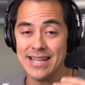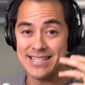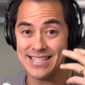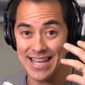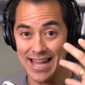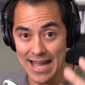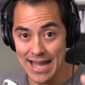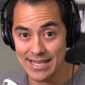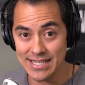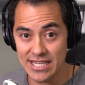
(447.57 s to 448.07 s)

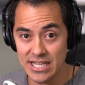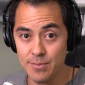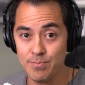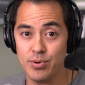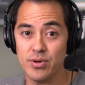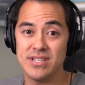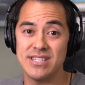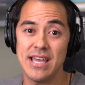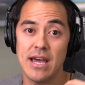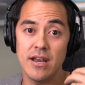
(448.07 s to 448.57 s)
Tati
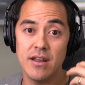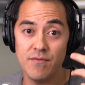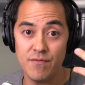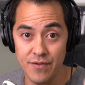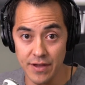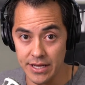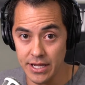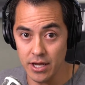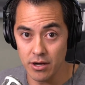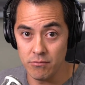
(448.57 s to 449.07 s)
puts out a
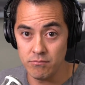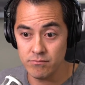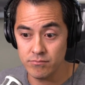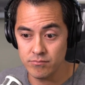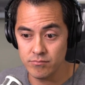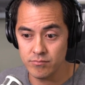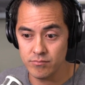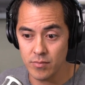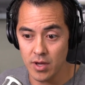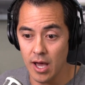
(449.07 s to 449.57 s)
video
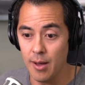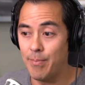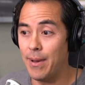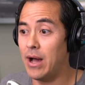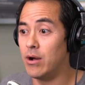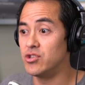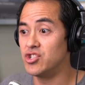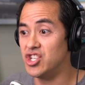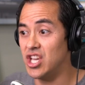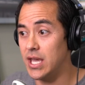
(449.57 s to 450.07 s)

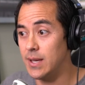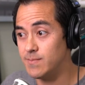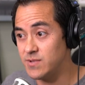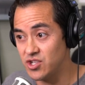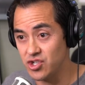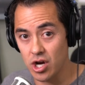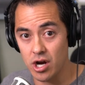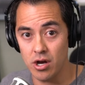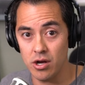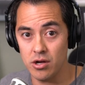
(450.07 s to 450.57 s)
about James
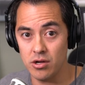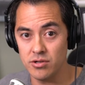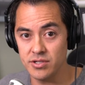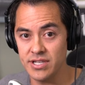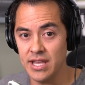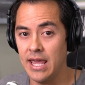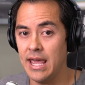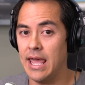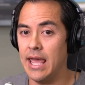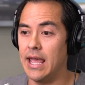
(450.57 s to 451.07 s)

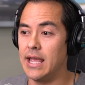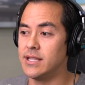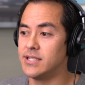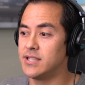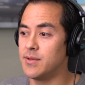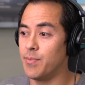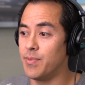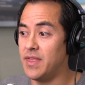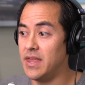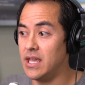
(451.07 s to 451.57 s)
Charles and
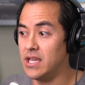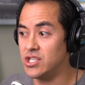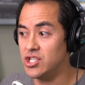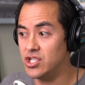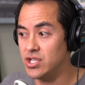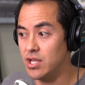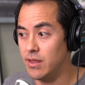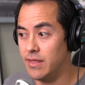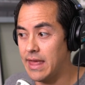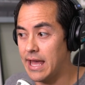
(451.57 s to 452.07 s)
some
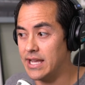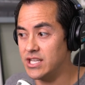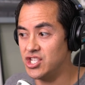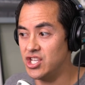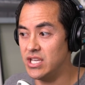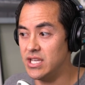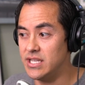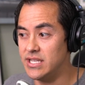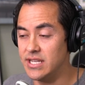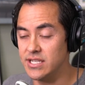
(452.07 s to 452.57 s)
things that
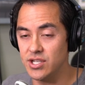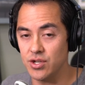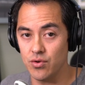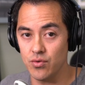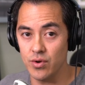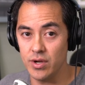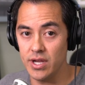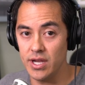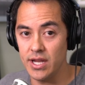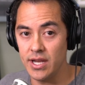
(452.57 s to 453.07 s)
she
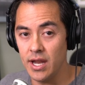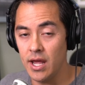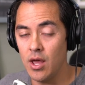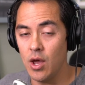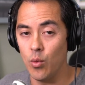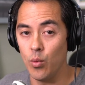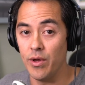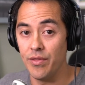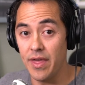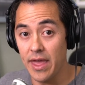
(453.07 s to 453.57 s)
disagreed
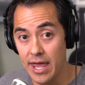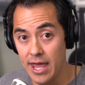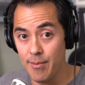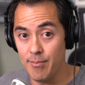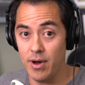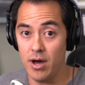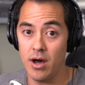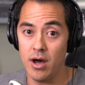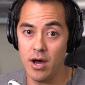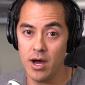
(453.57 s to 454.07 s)
with him
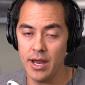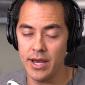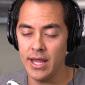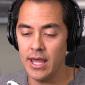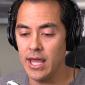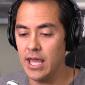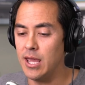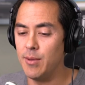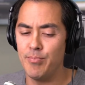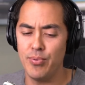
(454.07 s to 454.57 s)
on.
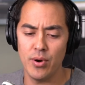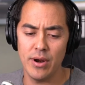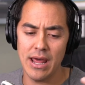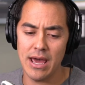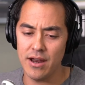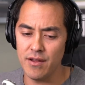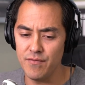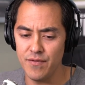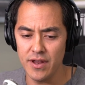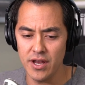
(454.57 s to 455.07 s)
He put
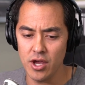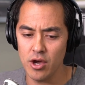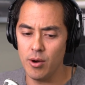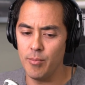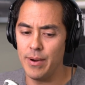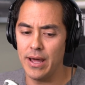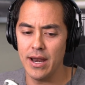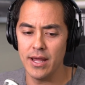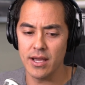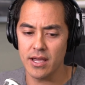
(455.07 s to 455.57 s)
out a video
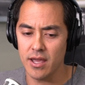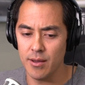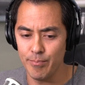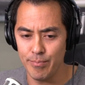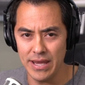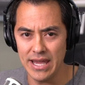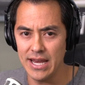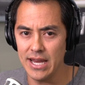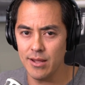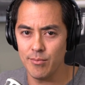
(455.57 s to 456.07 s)
about a
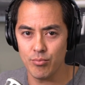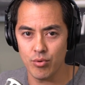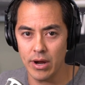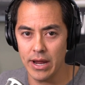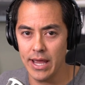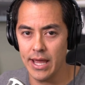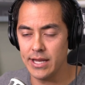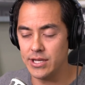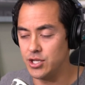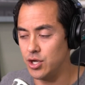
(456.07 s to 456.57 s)
competing
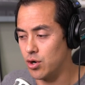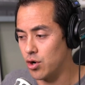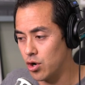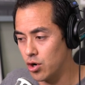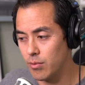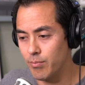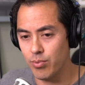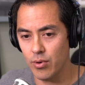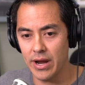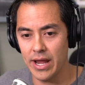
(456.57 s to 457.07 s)
brand to
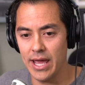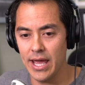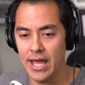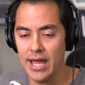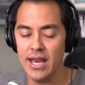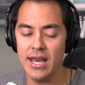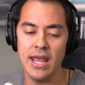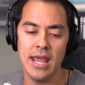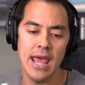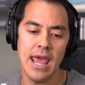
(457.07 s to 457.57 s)
her
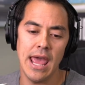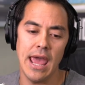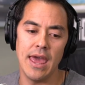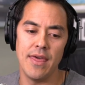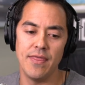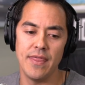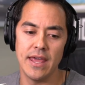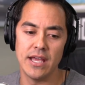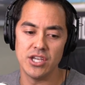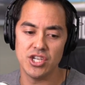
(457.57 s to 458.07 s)
brand,
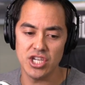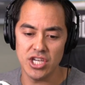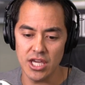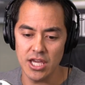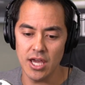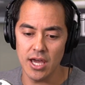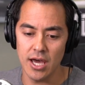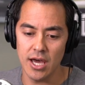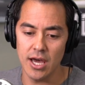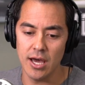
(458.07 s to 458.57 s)
and then
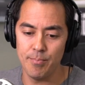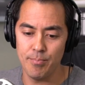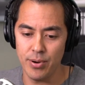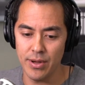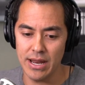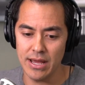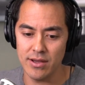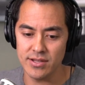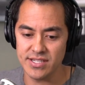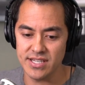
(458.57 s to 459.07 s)
she uh,
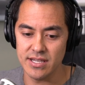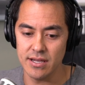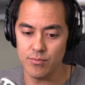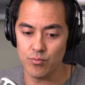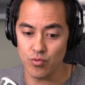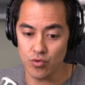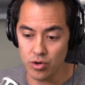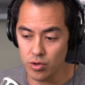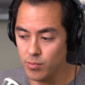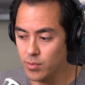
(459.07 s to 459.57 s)
put out
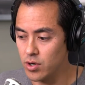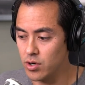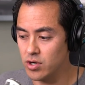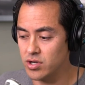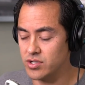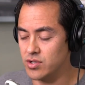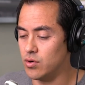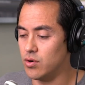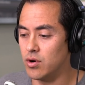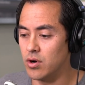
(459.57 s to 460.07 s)
some
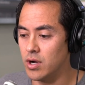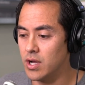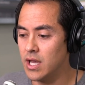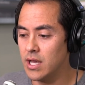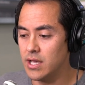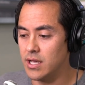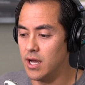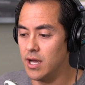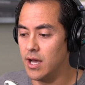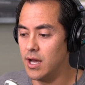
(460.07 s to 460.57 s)
rumors or
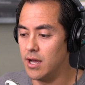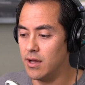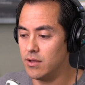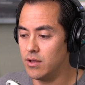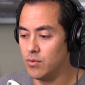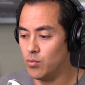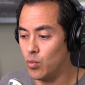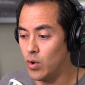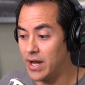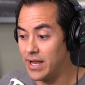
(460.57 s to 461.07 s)
uh,
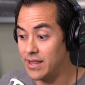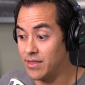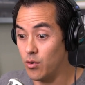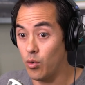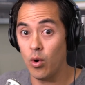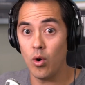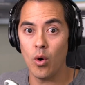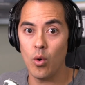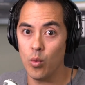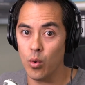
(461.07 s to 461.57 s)
wanted the
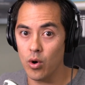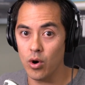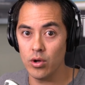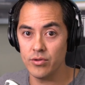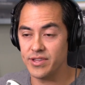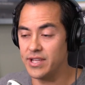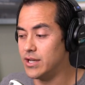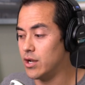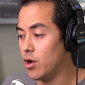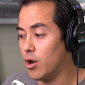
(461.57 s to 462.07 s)
whole
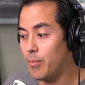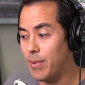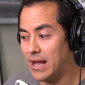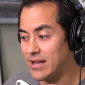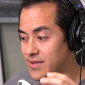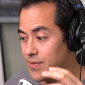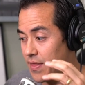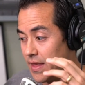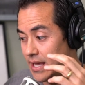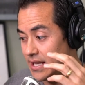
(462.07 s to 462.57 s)
world to know
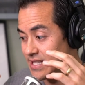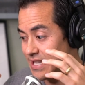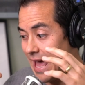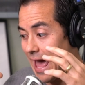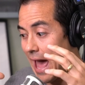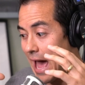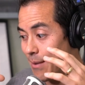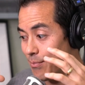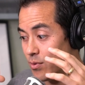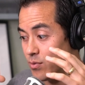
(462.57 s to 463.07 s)
about things that
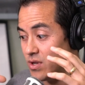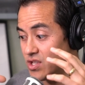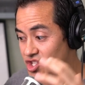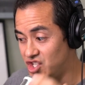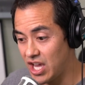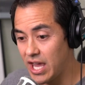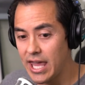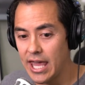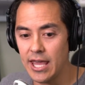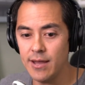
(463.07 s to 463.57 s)
happened with
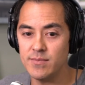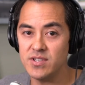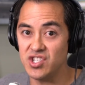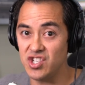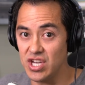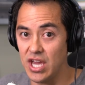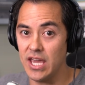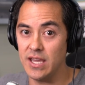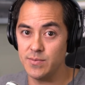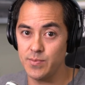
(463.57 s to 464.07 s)
James.
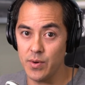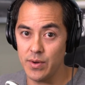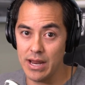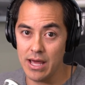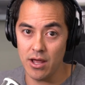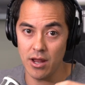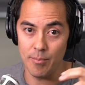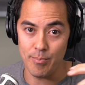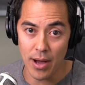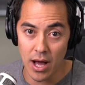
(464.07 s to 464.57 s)
James put
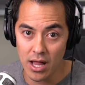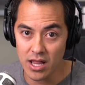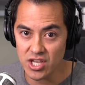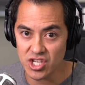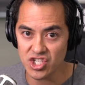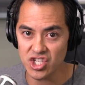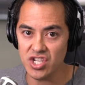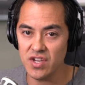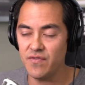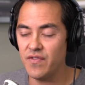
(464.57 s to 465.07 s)
out an
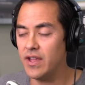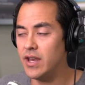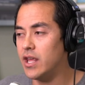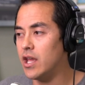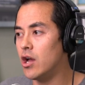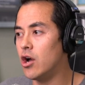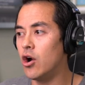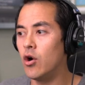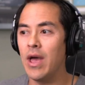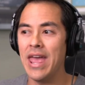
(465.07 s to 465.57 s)
apology
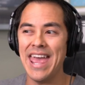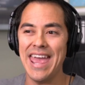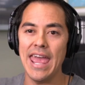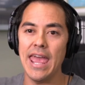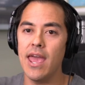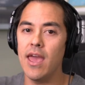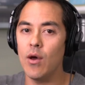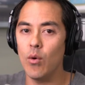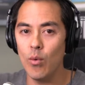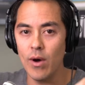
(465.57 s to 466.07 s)
video,
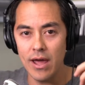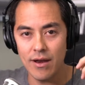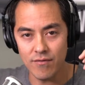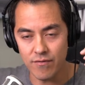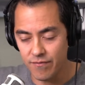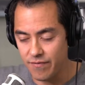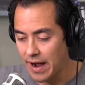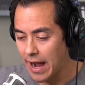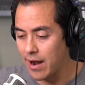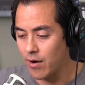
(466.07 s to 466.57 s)
it
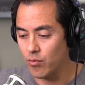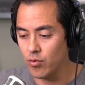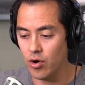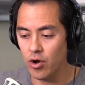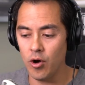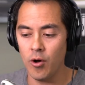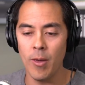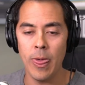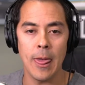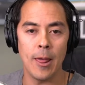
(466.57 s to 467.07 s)
went
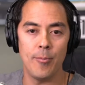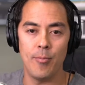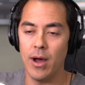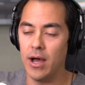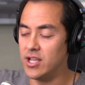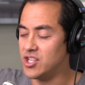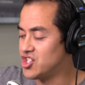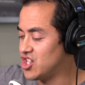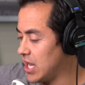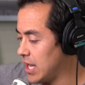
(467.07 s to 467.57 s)
viral
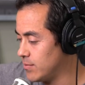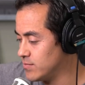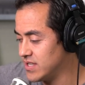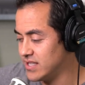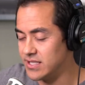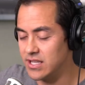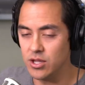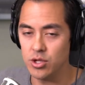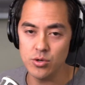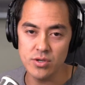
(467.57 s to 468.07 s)
uh, James
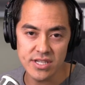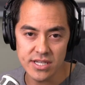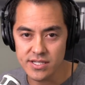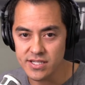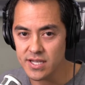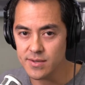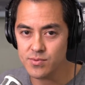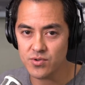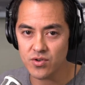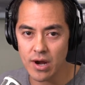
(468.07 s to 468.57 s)
is losing
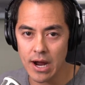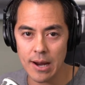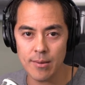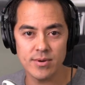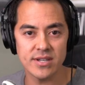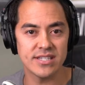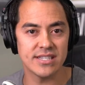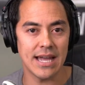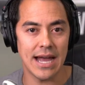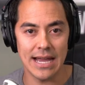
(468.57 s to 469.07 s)

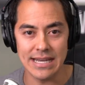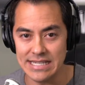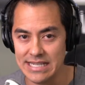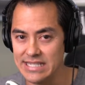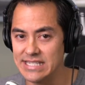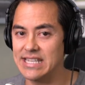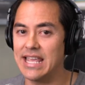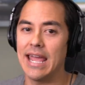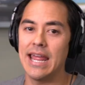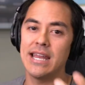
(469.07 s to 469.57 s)
subscribers,
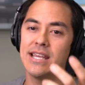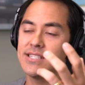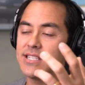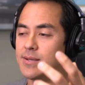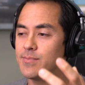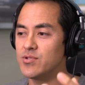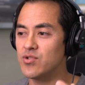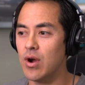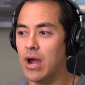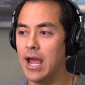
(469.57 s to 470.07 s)
Tati's gaining
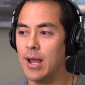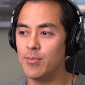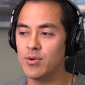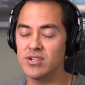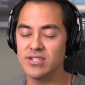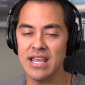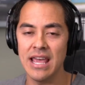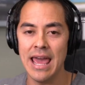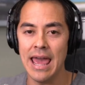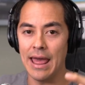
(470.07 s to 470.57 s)

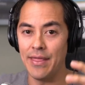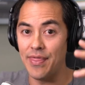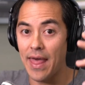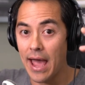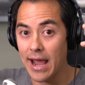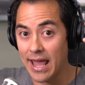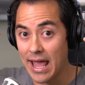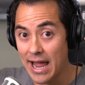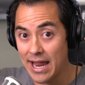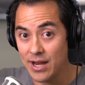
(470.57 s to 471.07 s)
subscribers, and
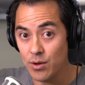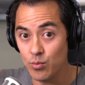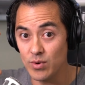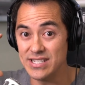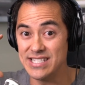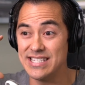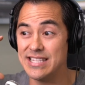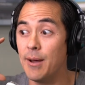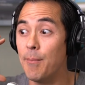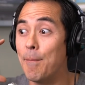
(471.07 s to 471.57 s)
that kind of
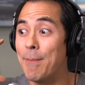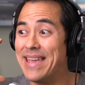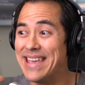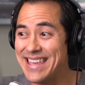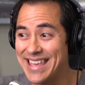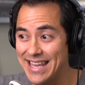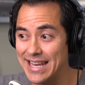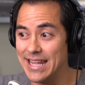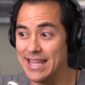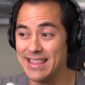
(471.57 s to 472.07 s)
was the
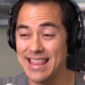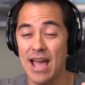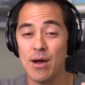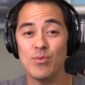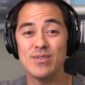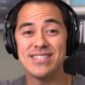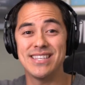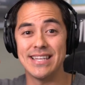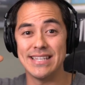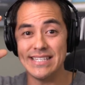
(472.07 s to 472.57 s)
beginning. That
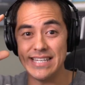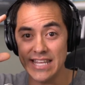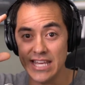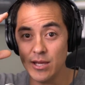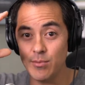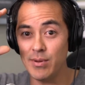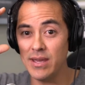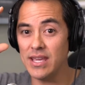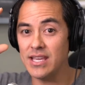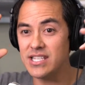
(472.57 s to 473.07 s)
was the
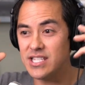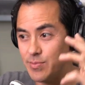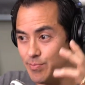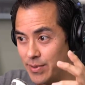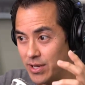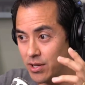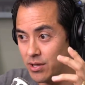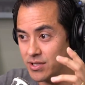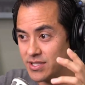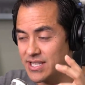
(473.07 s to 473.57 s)
tea being
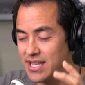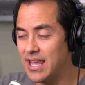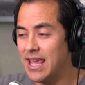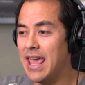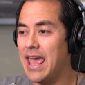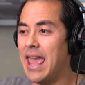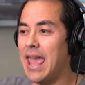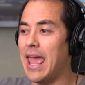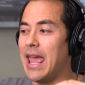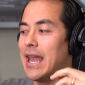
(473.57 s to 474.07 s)
spilt
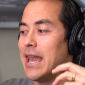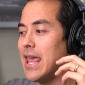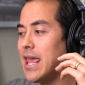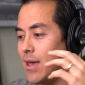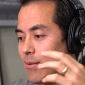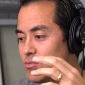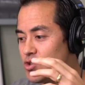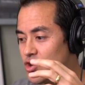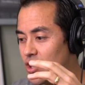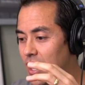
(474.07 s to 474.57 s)
and
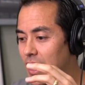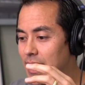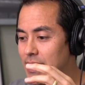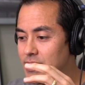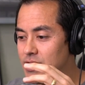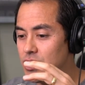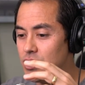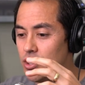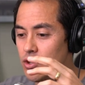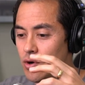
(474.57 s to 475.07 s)
him trying
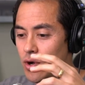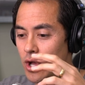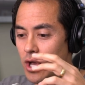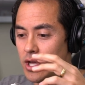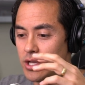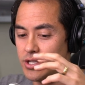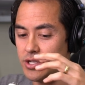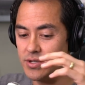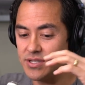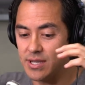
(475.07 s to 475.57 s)
to
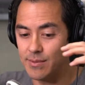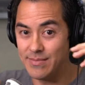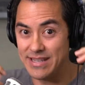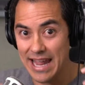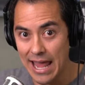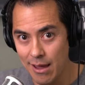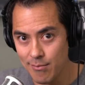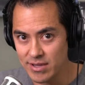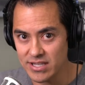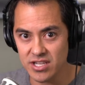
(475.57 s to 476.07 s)
do some
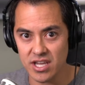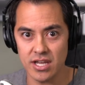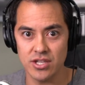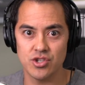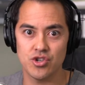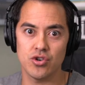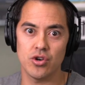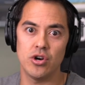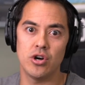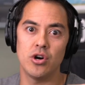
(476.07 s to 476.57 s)
damage
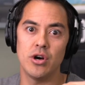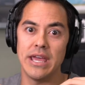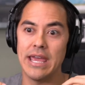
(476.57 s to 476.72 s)
control.